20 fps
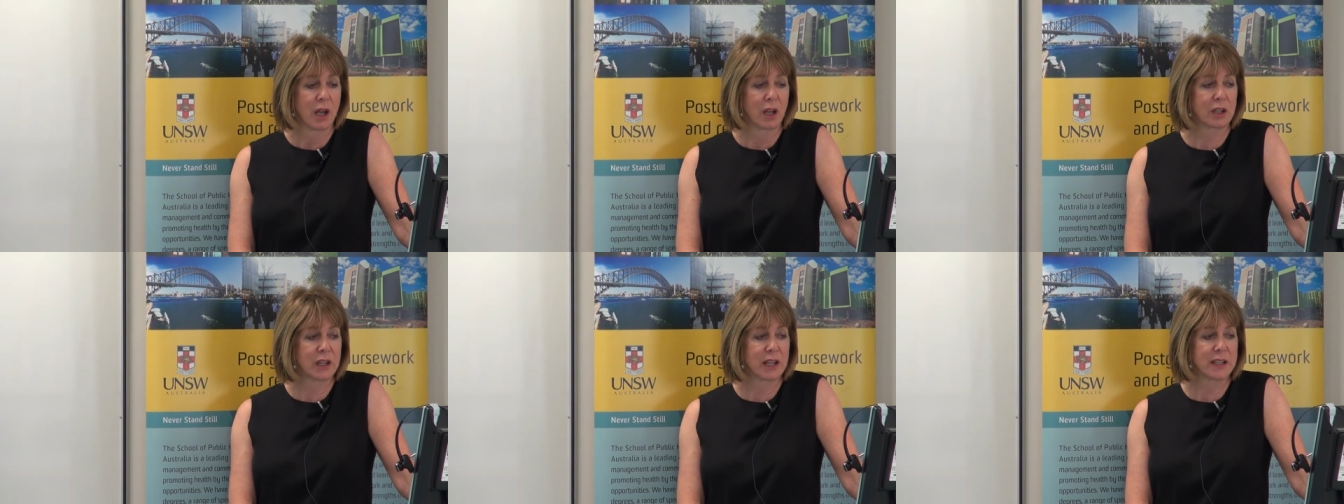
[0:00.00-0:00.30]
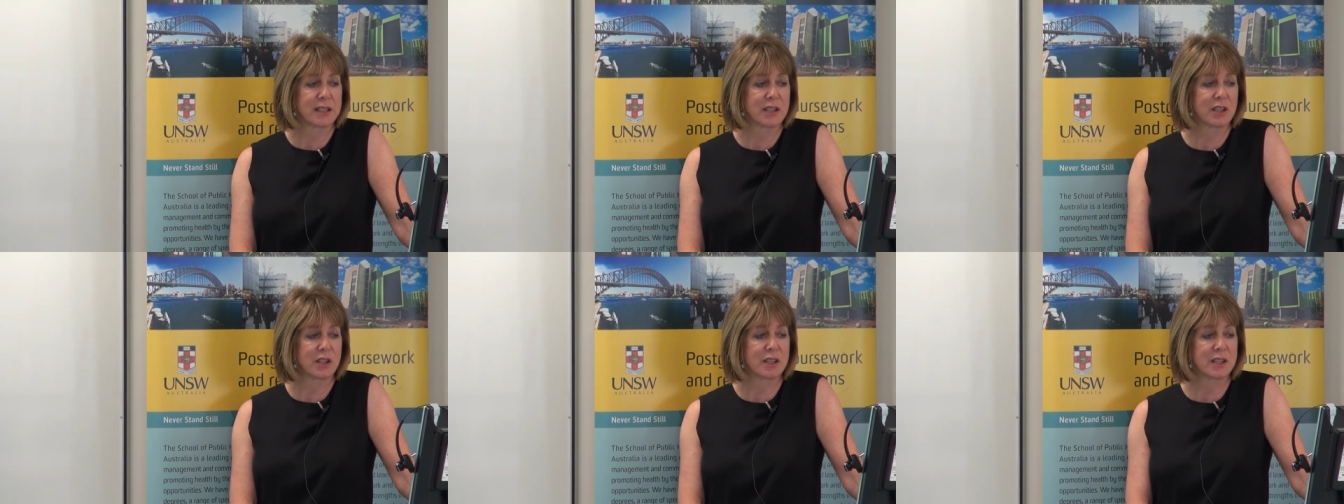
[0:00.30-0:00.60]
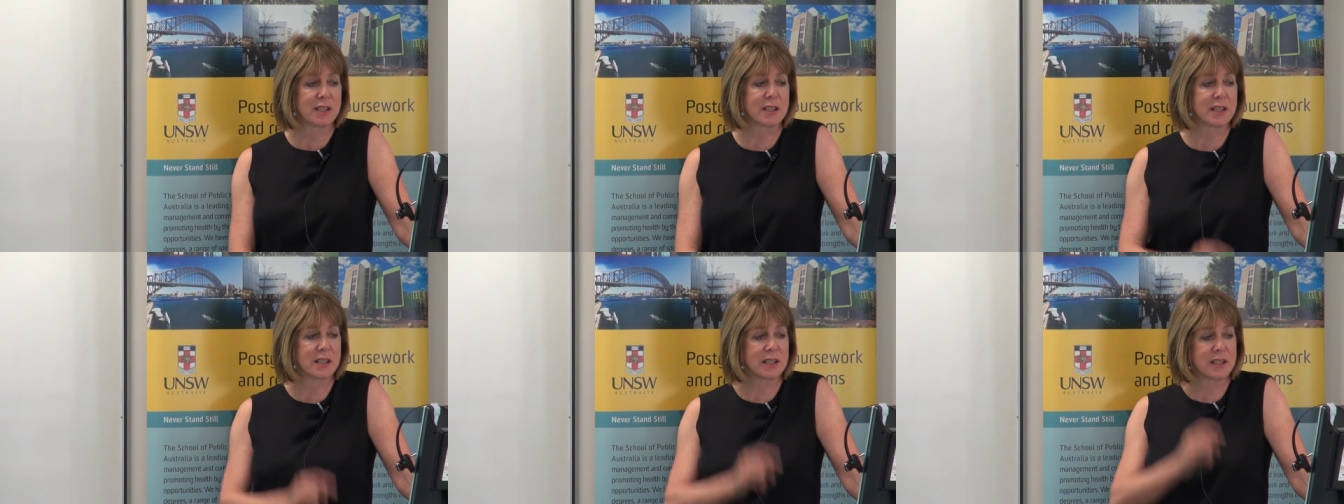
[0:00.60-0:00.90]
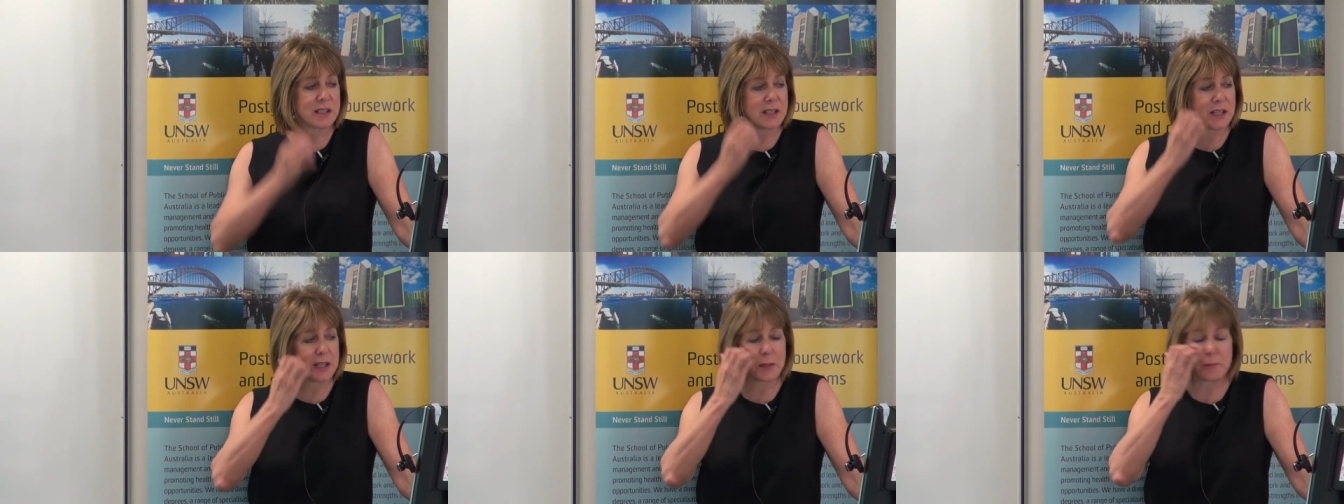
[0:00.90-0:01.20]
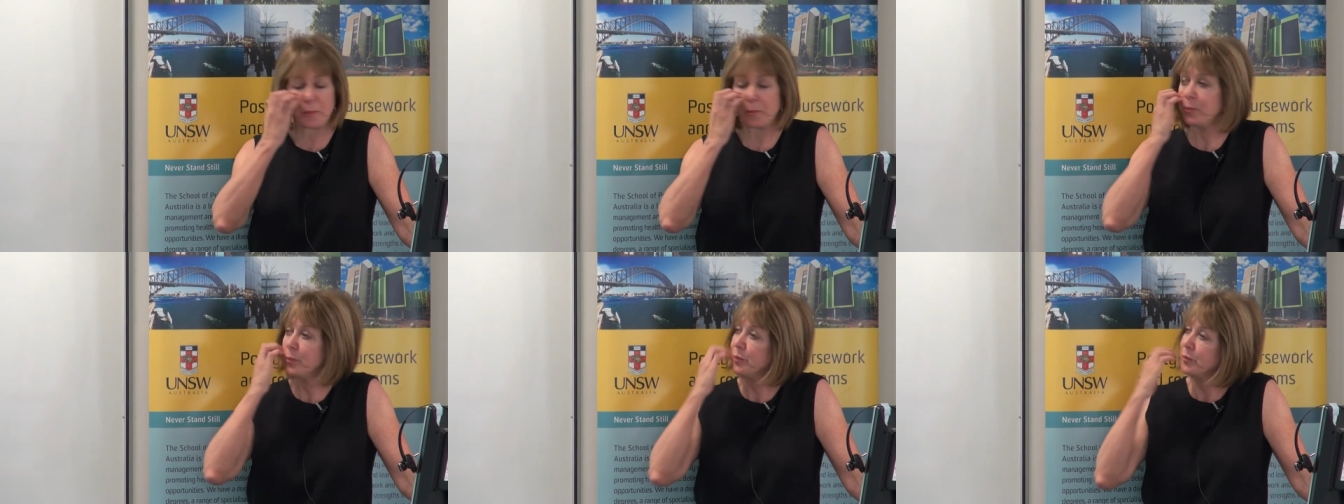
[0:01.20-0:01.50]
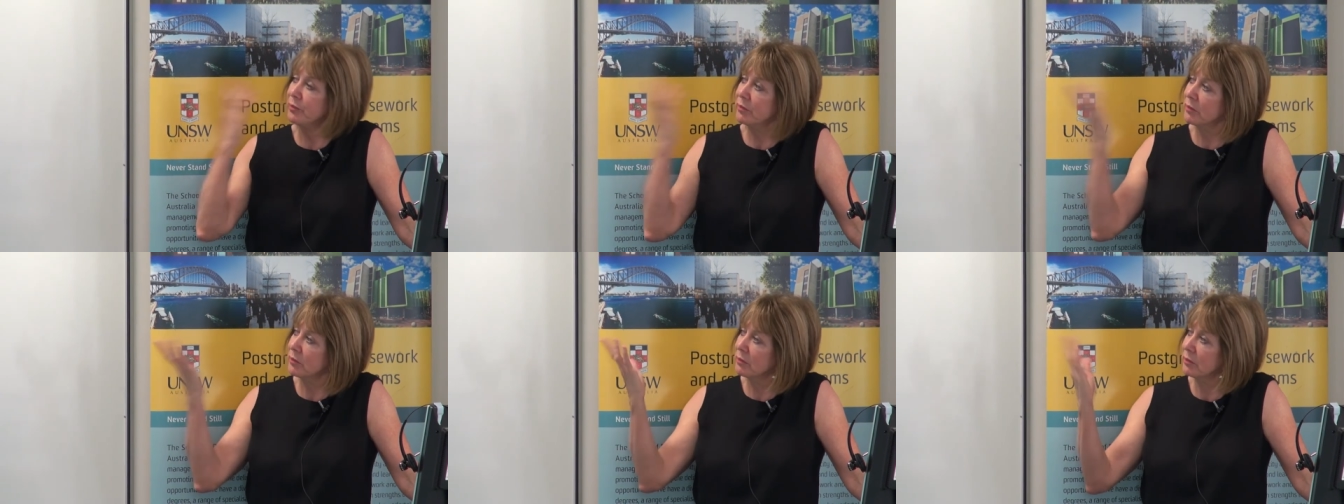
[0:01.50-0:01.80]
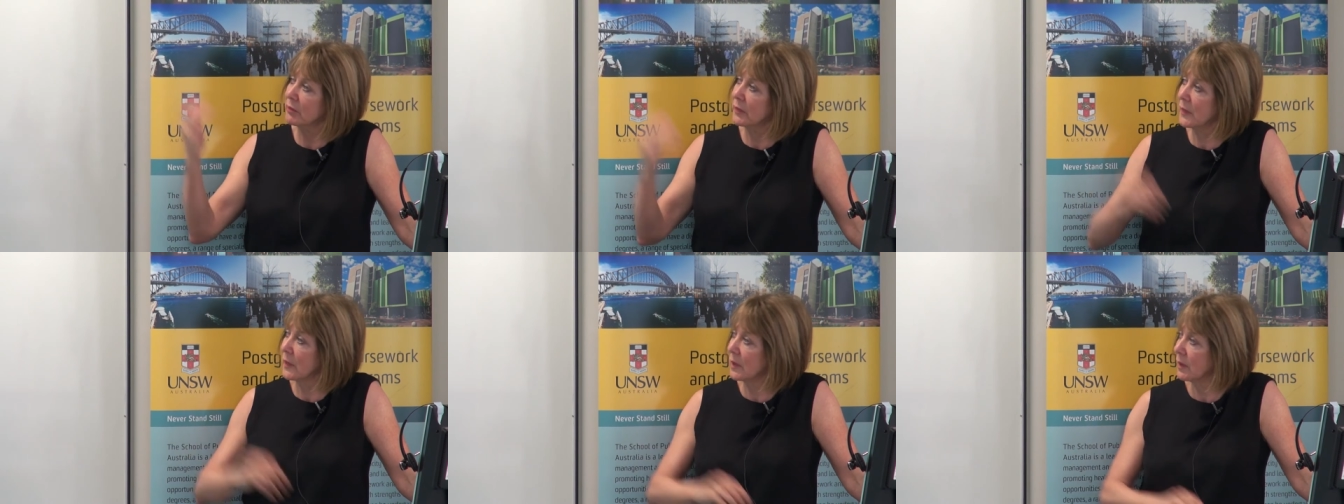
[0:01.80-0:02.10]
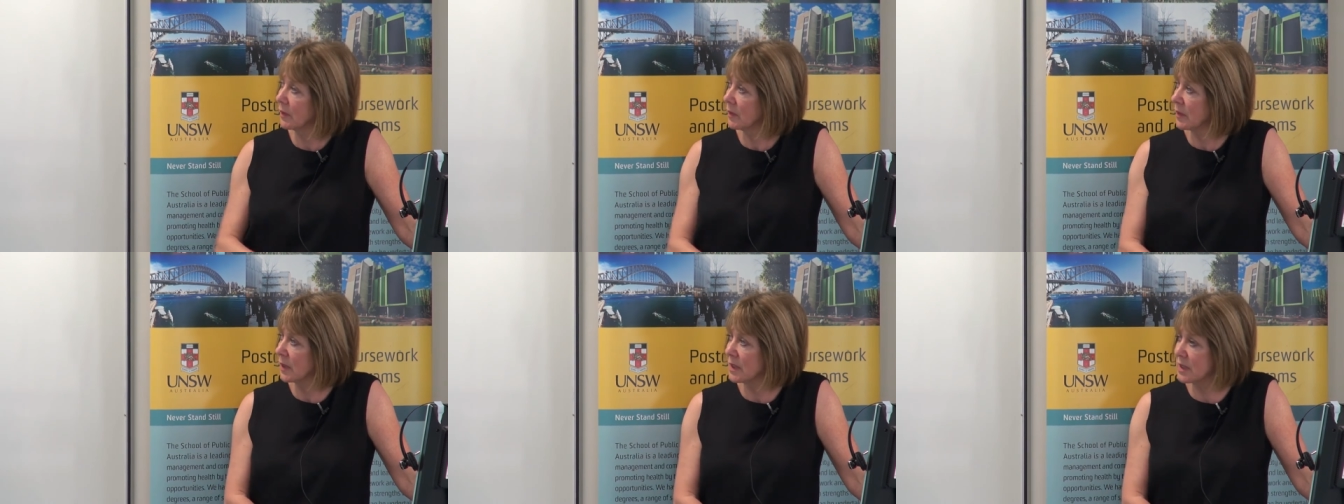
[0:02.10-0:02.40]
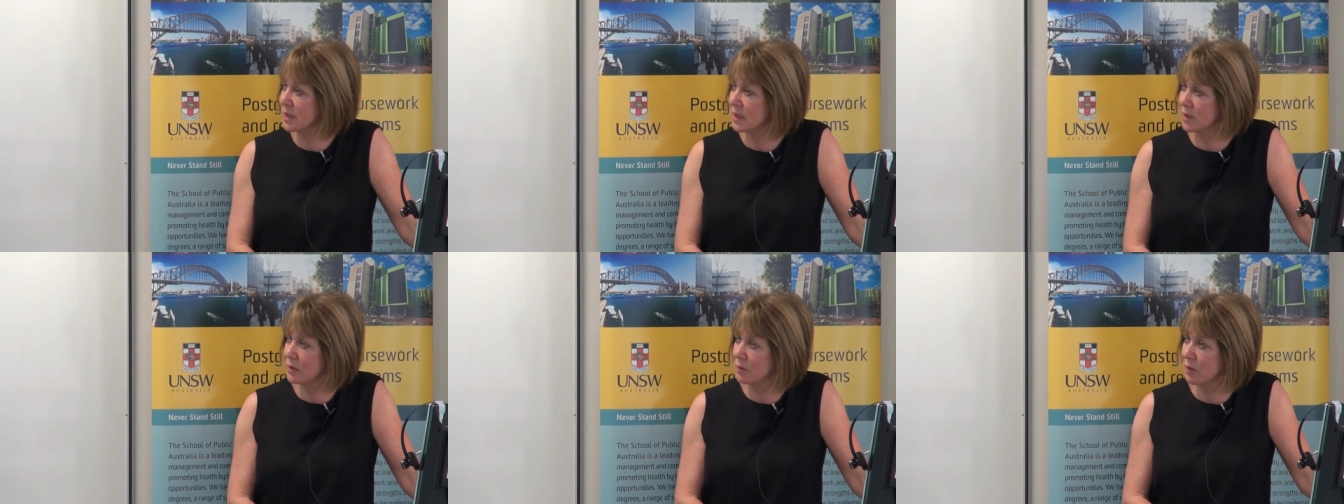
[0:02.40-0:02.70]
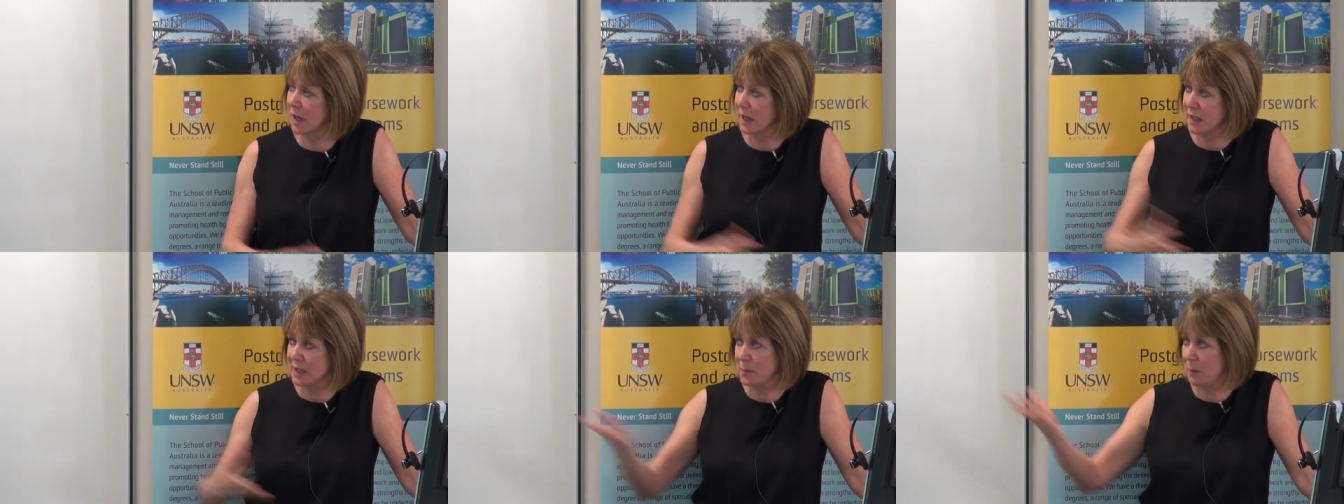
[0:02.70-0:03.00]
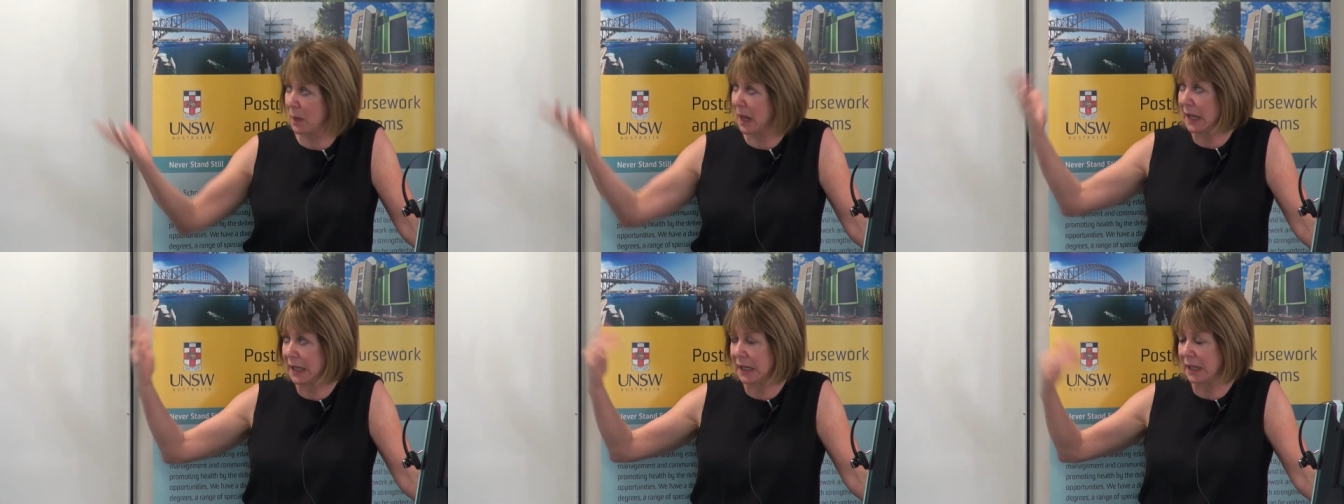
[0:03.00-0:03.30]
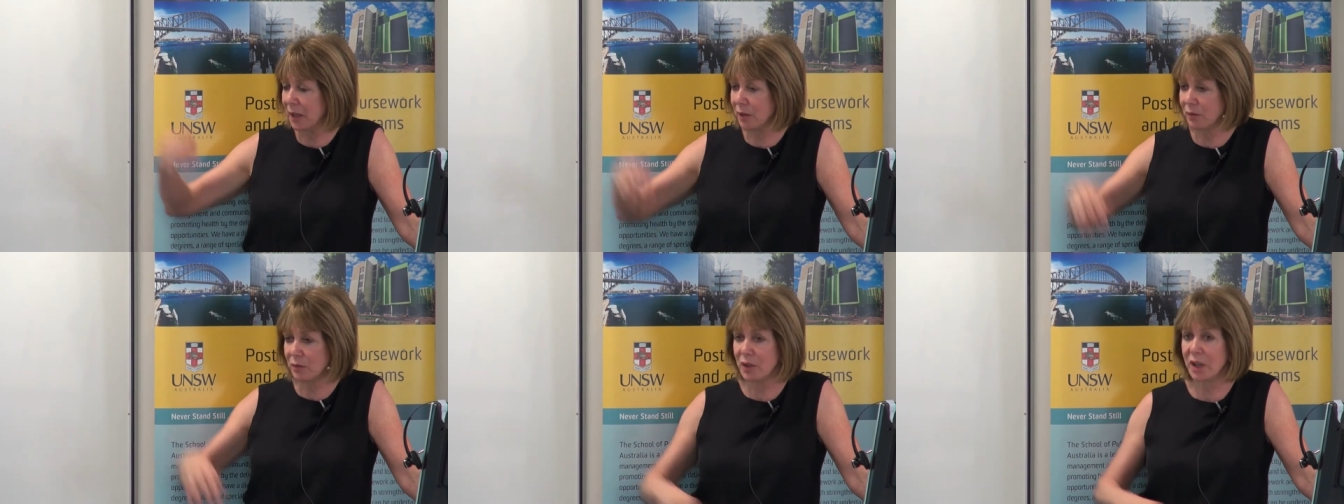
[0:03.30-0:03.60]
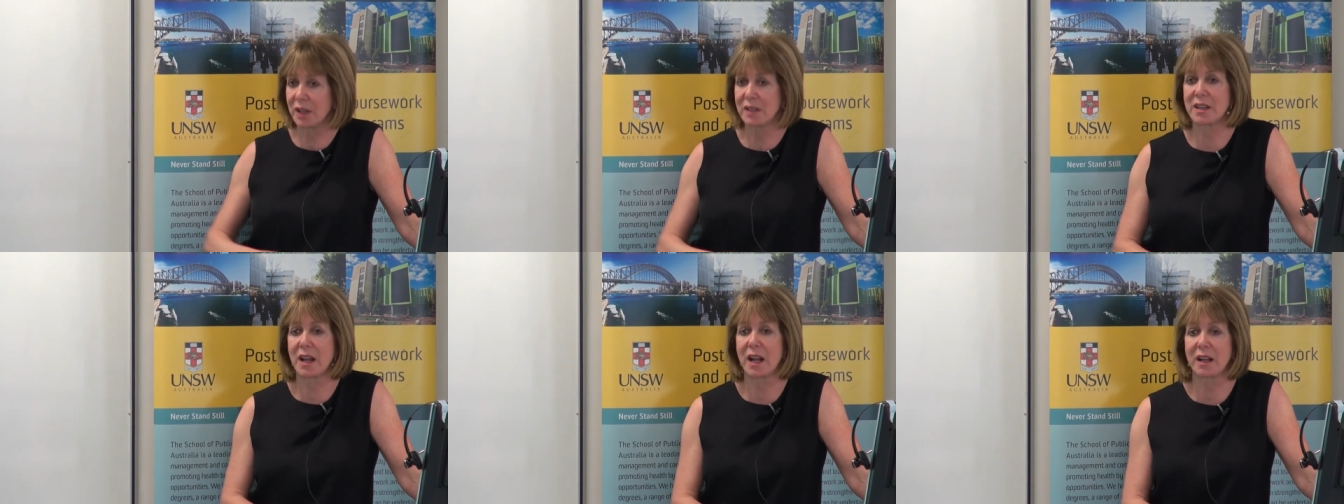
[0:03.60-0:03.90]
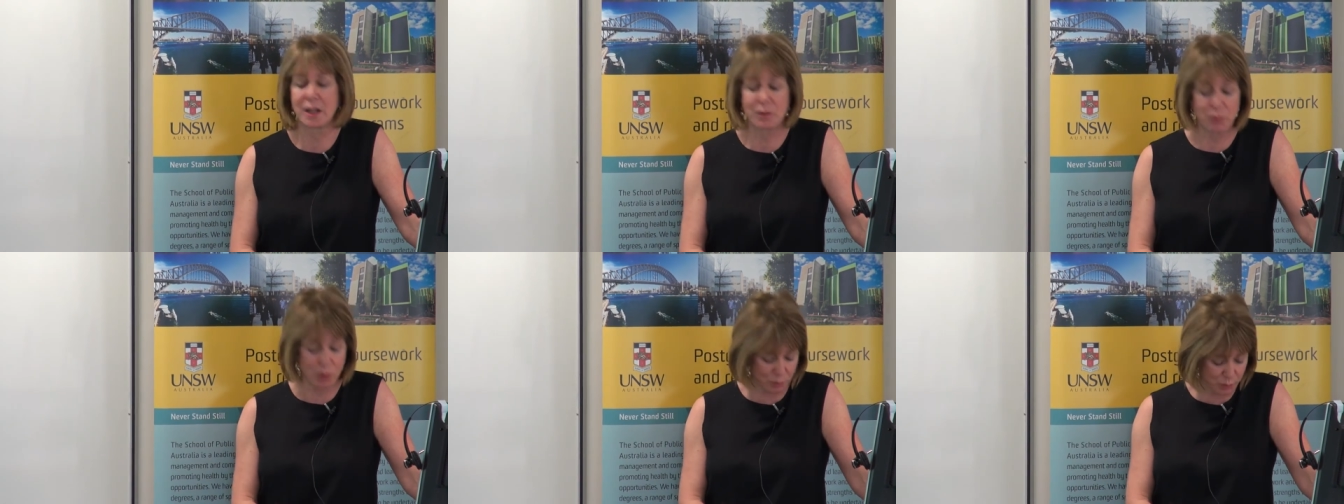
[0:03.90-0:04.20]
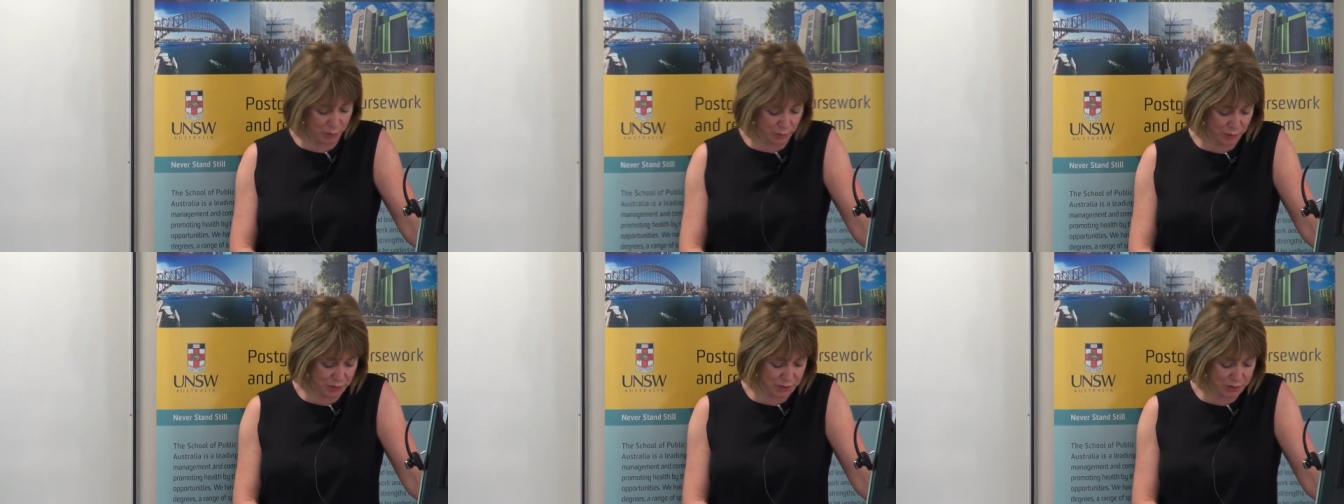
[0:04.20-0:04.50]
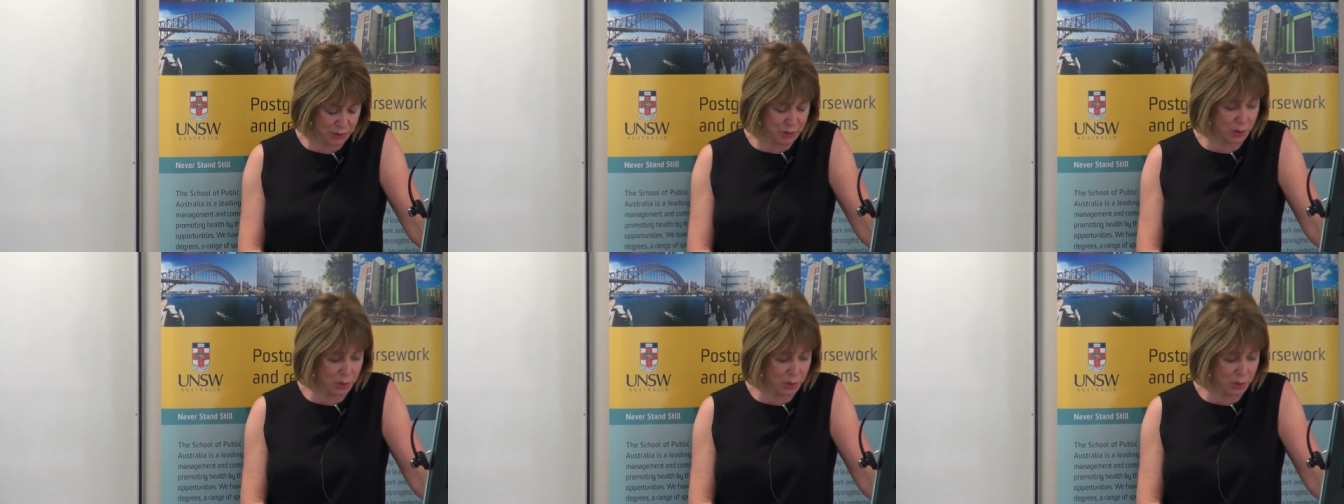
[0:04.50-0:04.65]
Okay, so this is. Um, this is explaining exactly what we were